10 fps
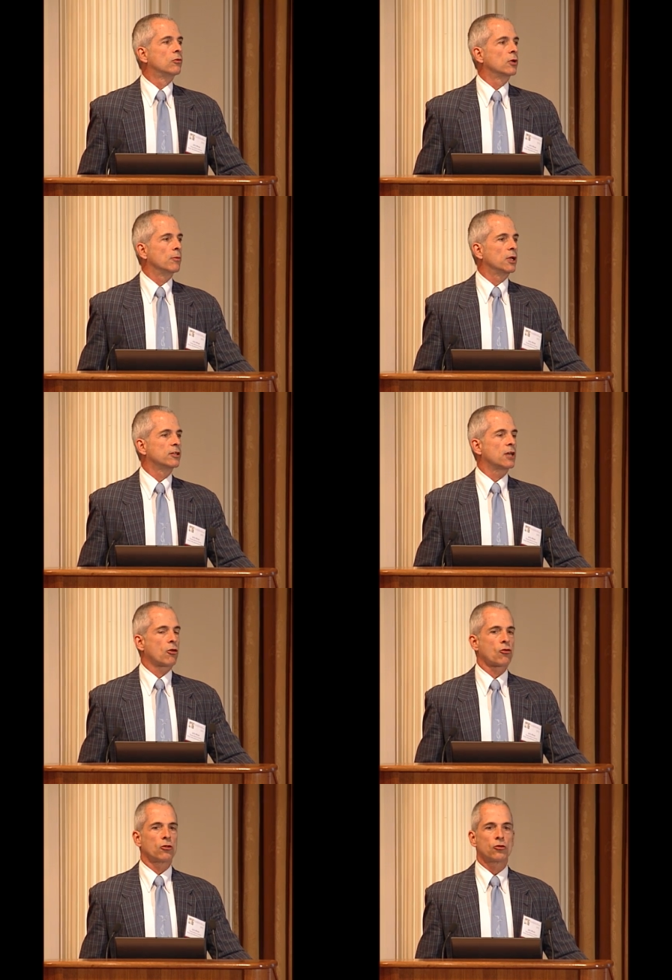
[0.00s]

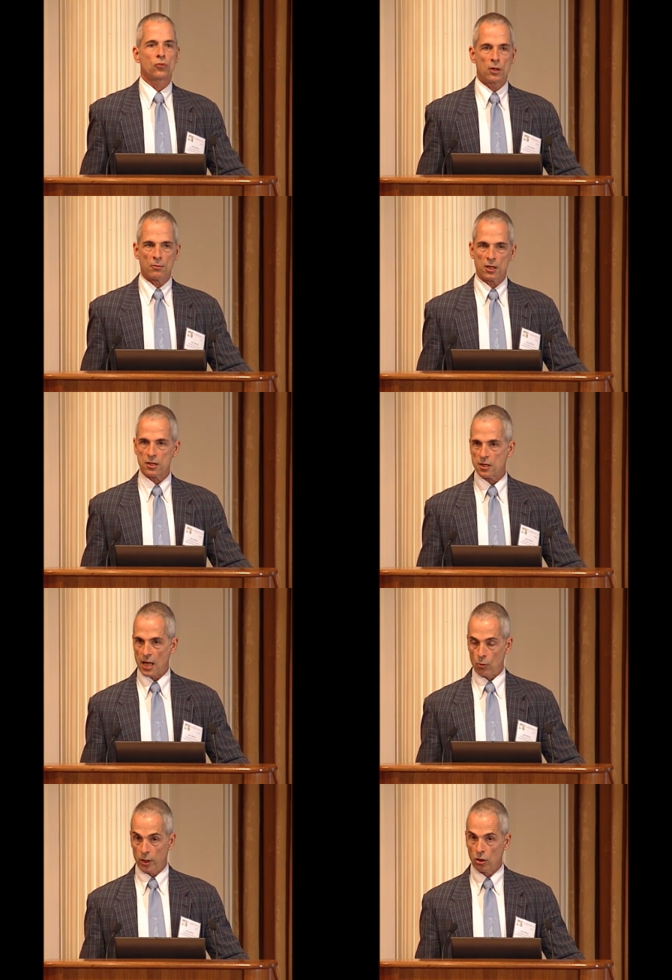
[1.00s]
rehabilitation treatments
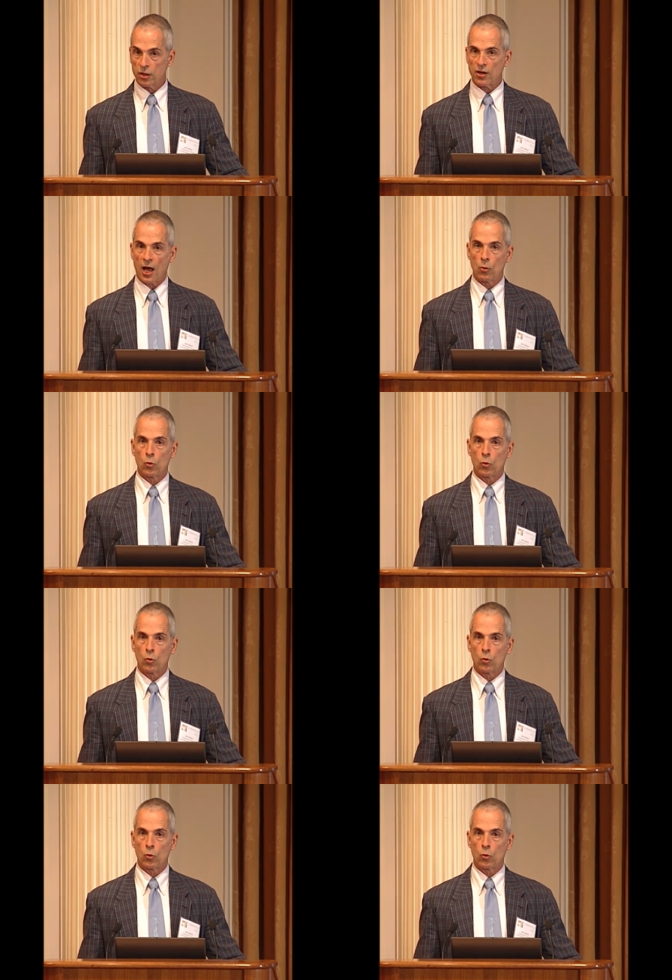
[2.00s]
that we looked at